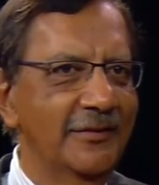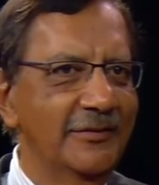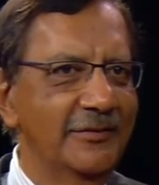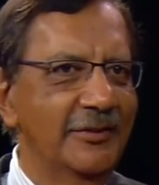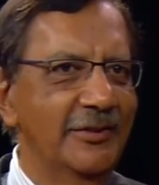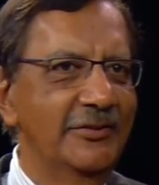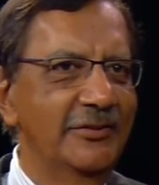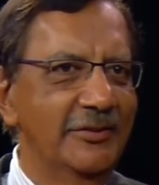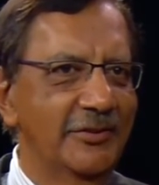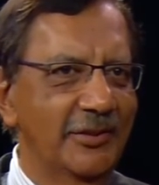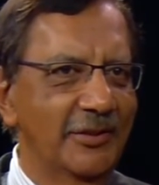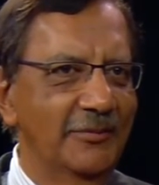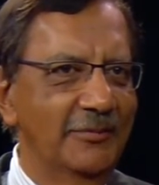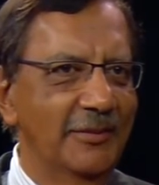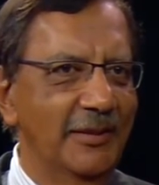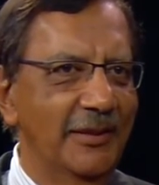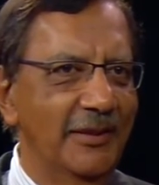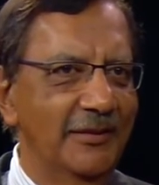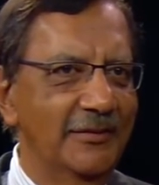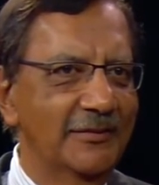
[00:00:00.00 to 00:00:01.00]
digital
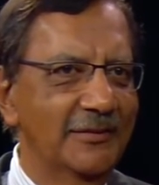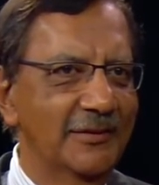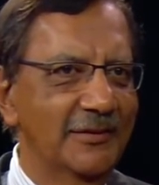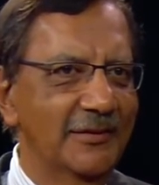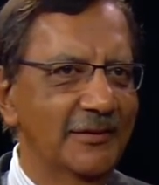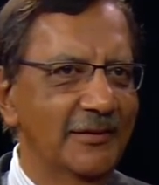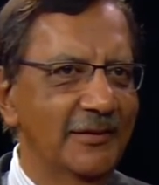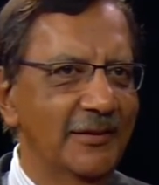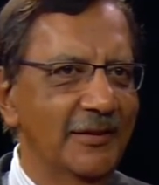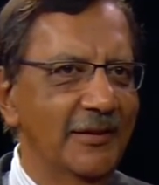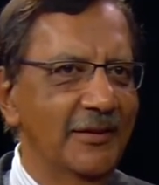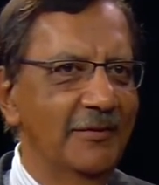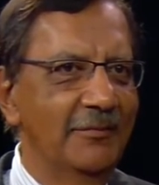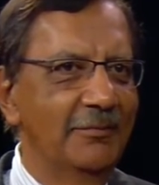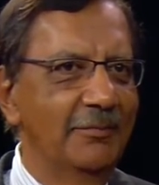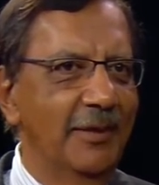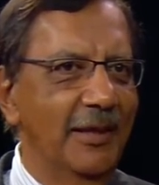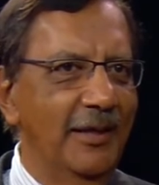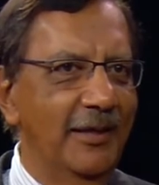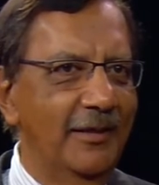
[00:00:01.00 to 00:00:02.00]
means.
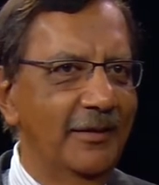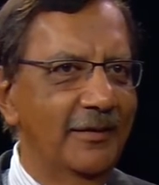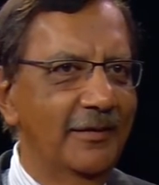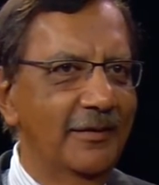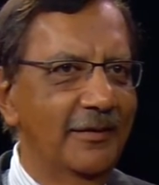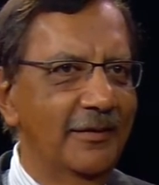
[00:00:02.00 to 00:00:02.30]
But